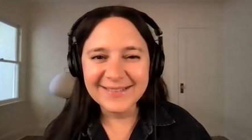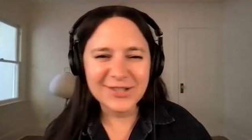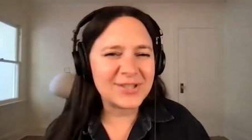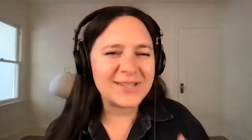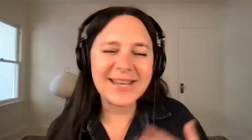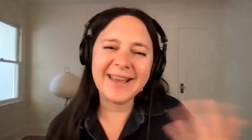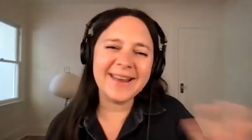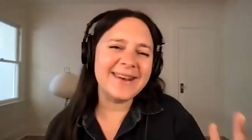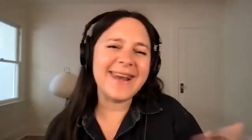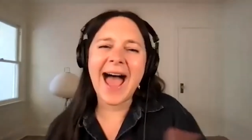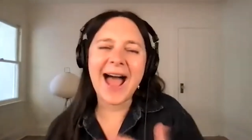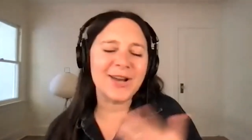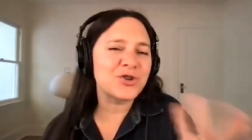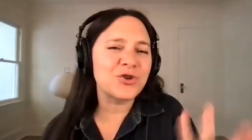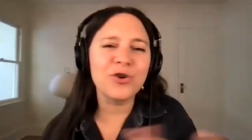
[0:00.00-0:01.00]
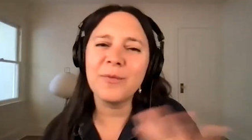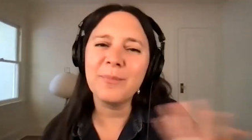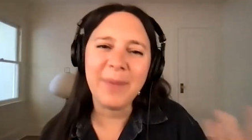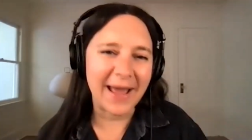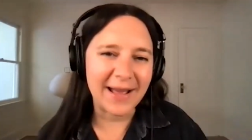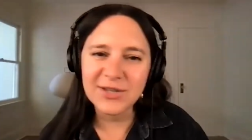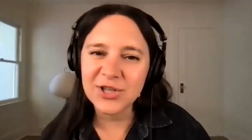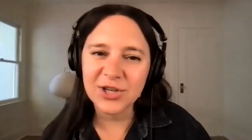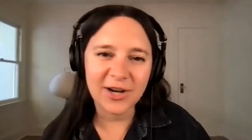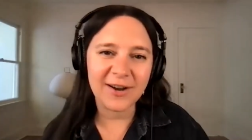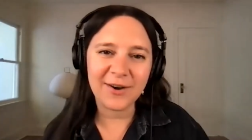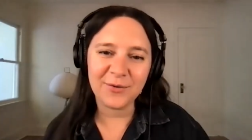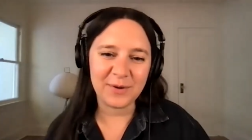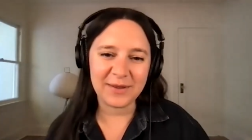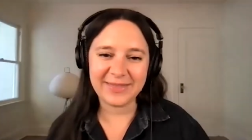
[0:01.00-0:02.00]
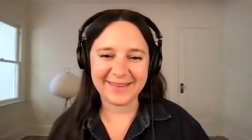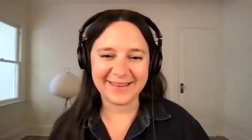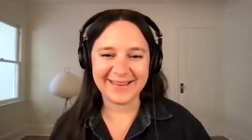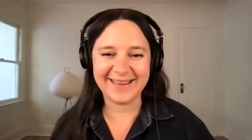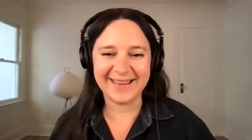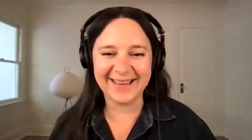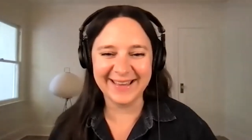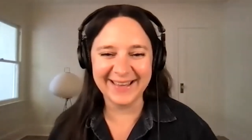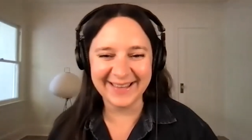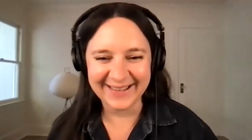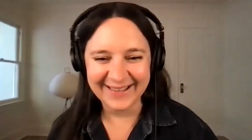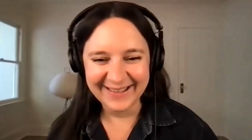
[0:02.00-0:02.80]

It's yeah. just like a natural banter with the.